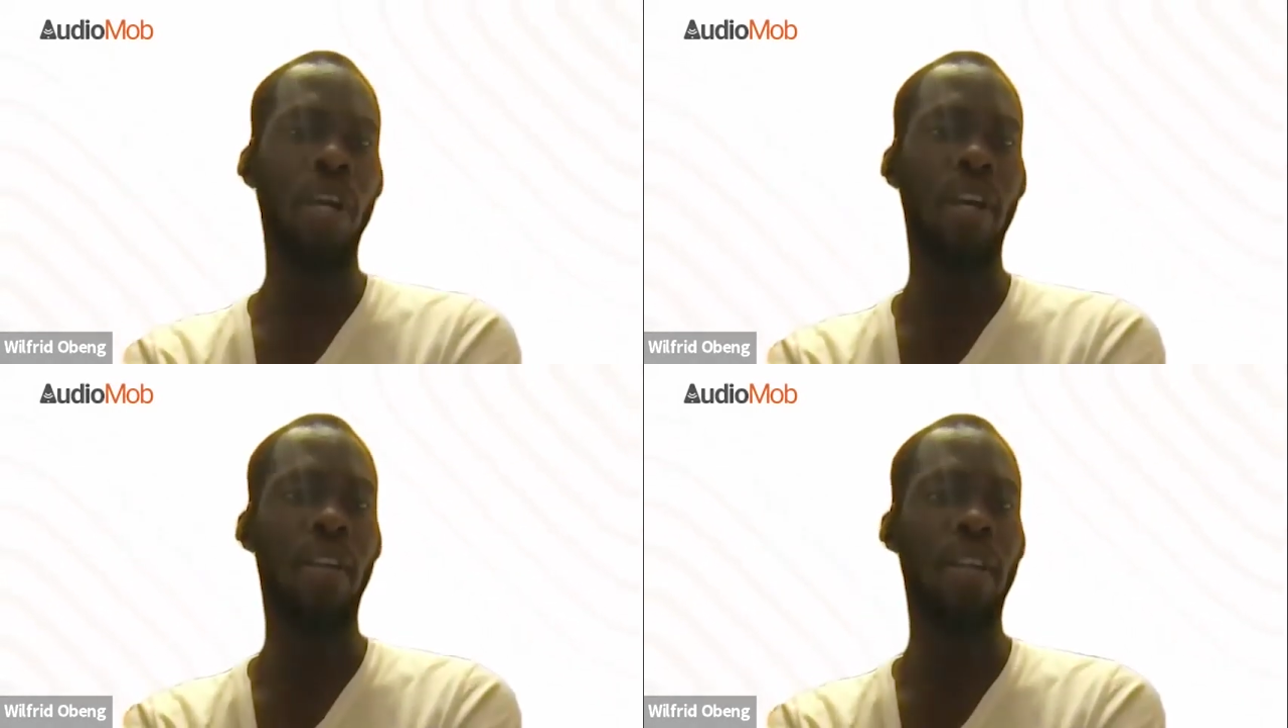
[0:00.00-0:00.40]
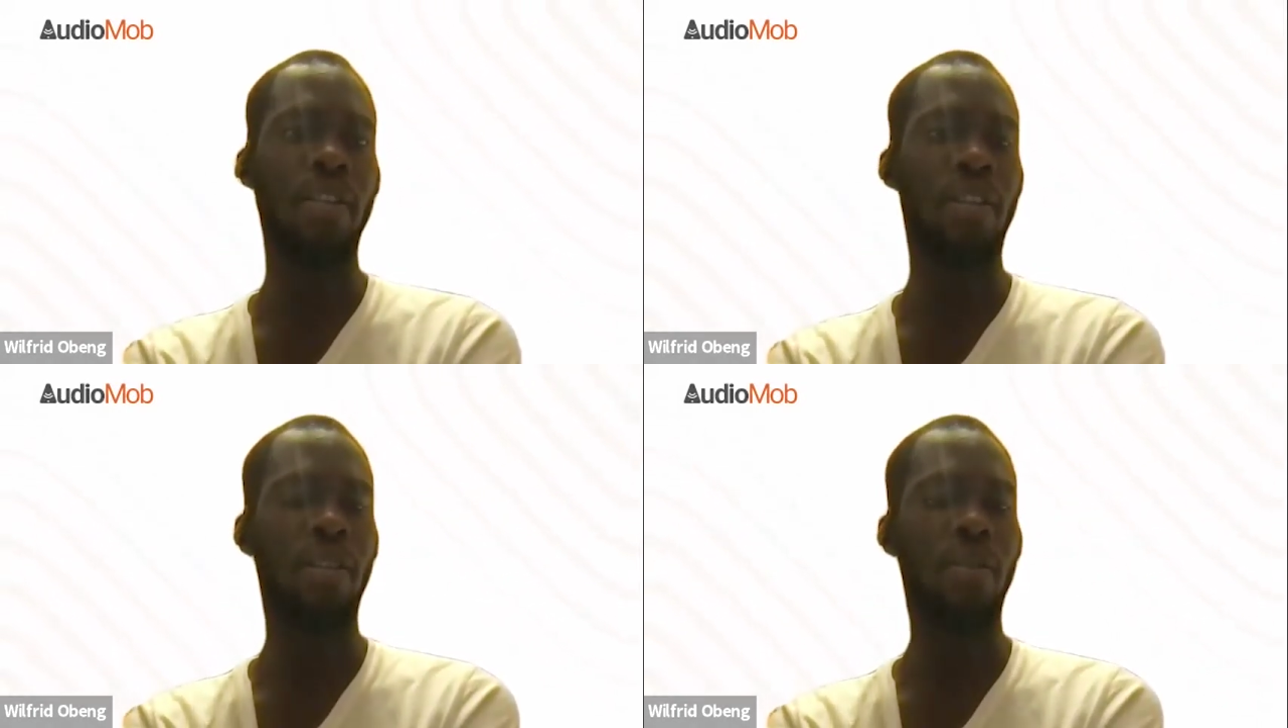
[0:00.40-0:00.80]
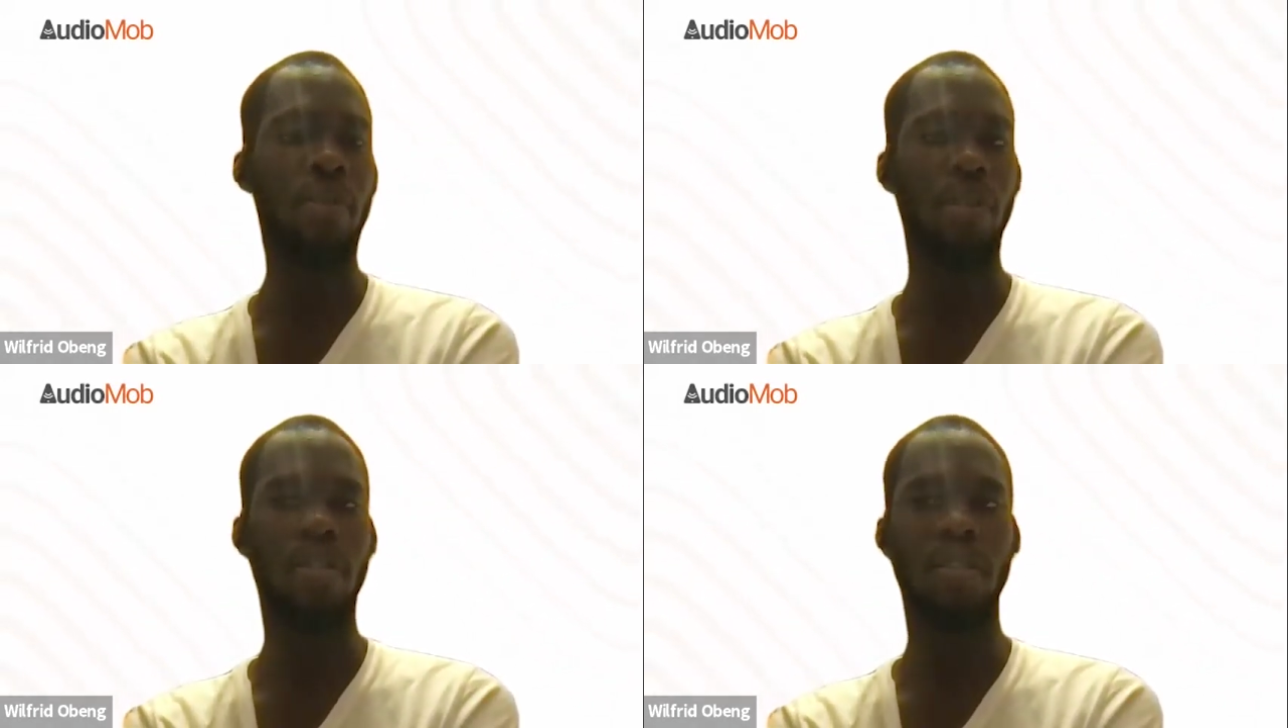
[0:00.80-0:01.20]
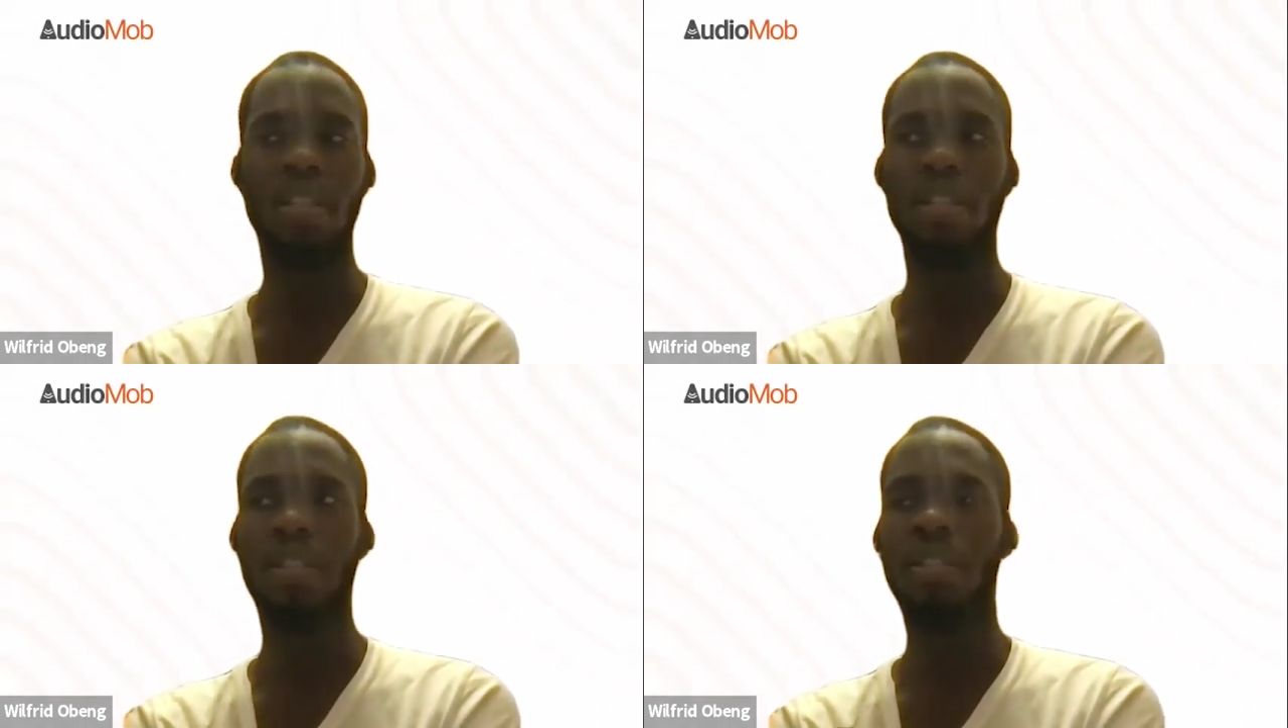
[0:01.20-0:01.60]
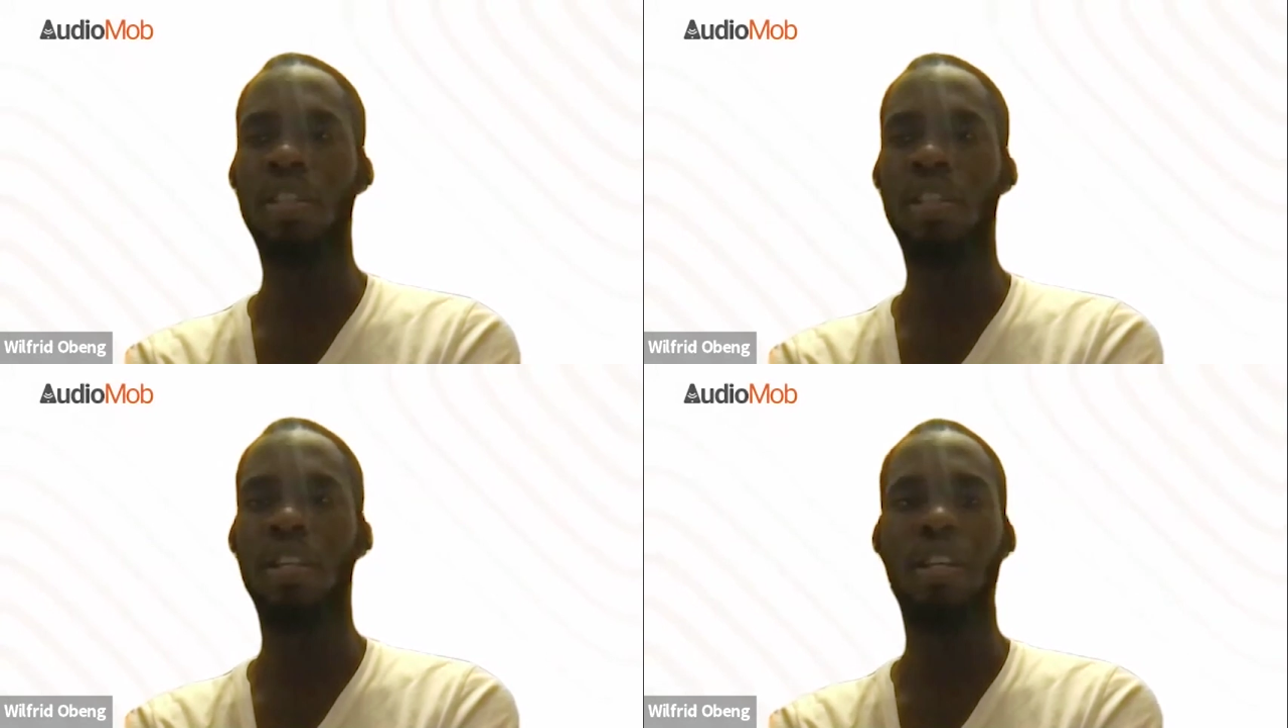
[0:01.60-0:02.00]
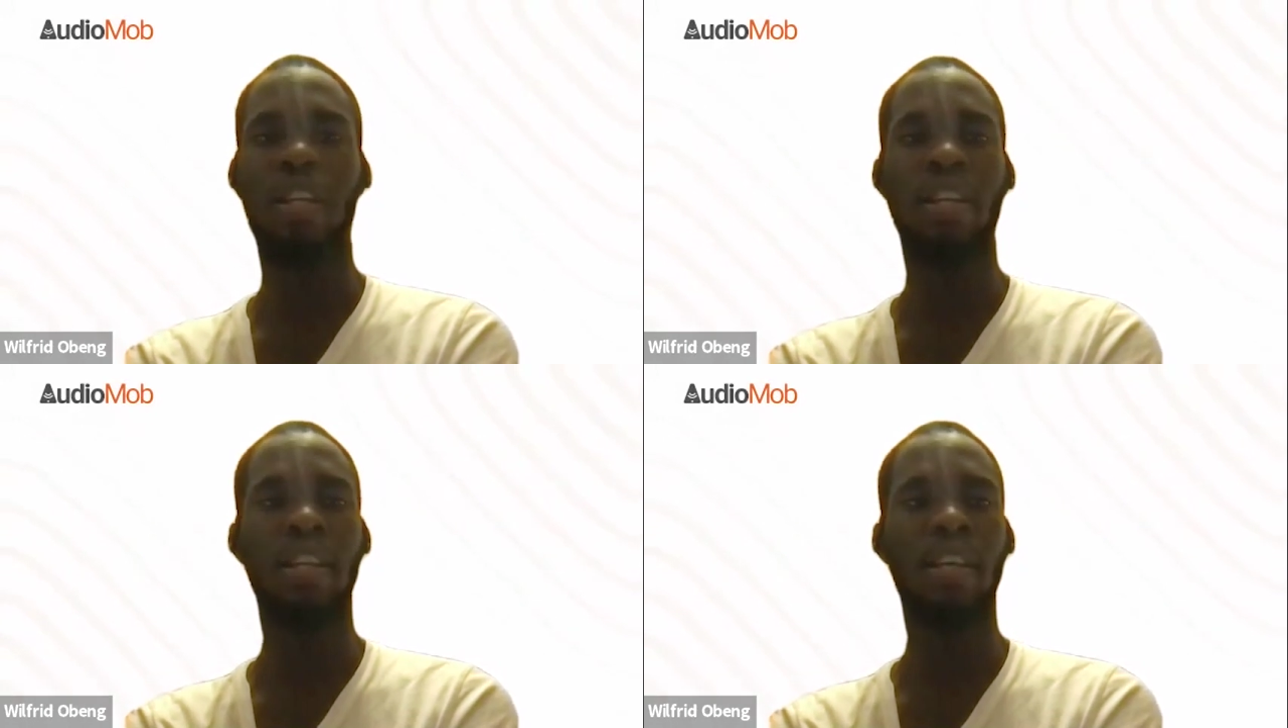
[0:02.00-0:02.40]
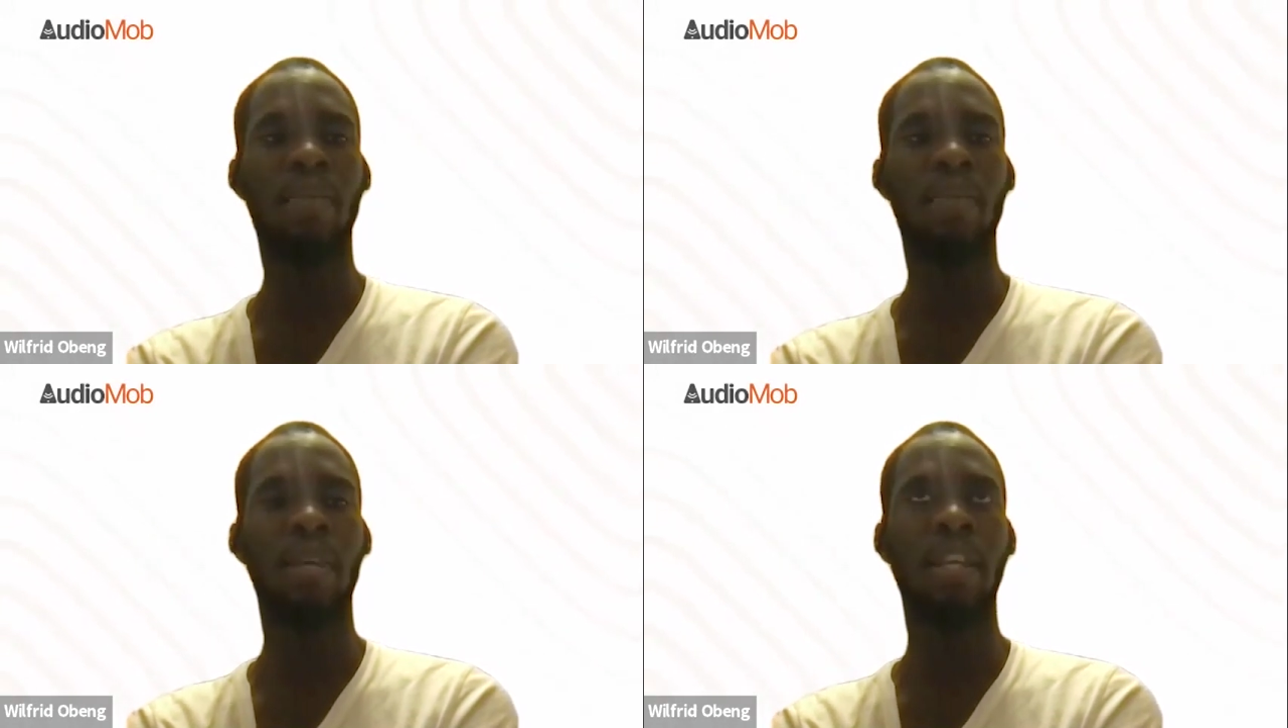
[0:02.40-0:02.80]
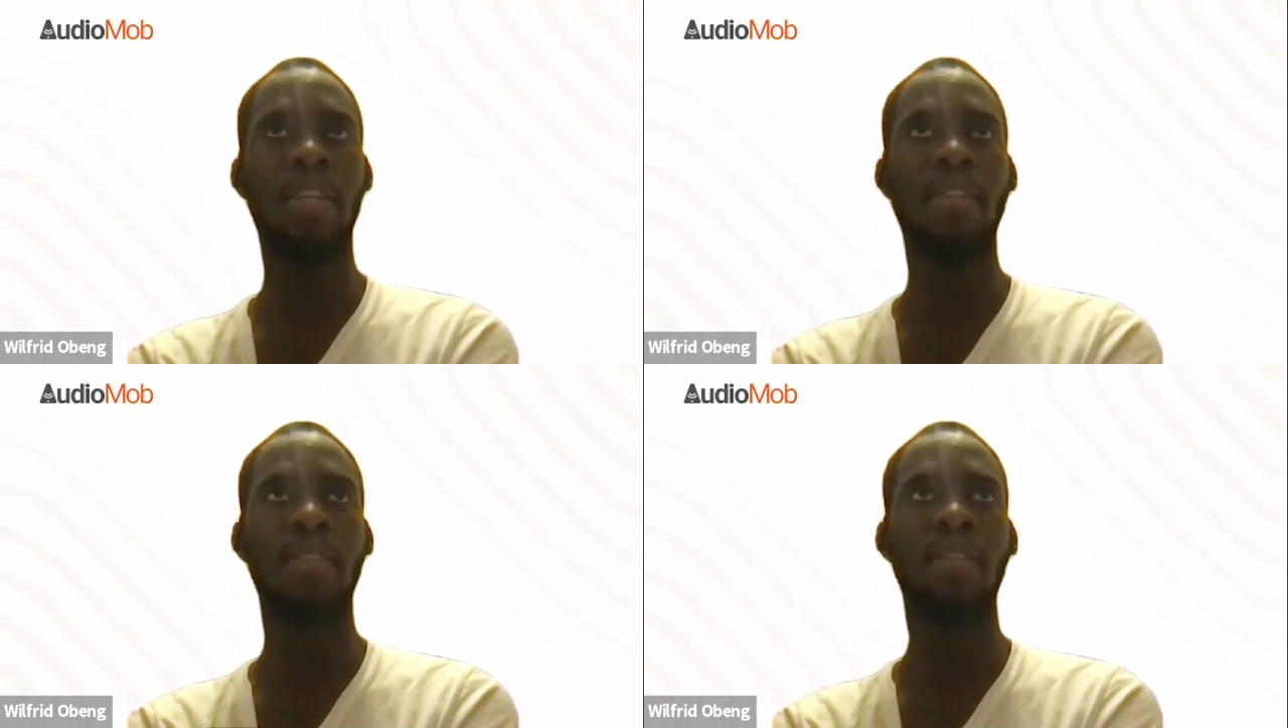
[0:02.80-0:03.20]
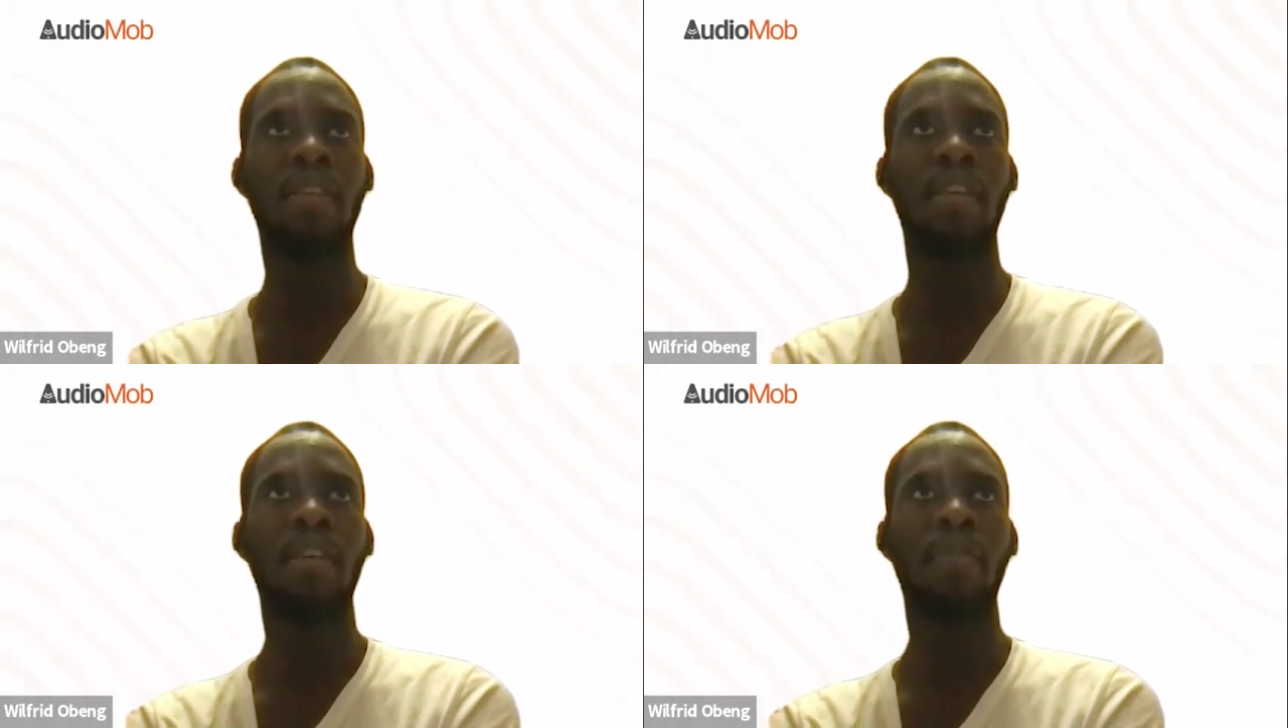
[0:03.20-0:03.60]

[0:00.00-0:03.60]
way, and that's our communities learning that we need to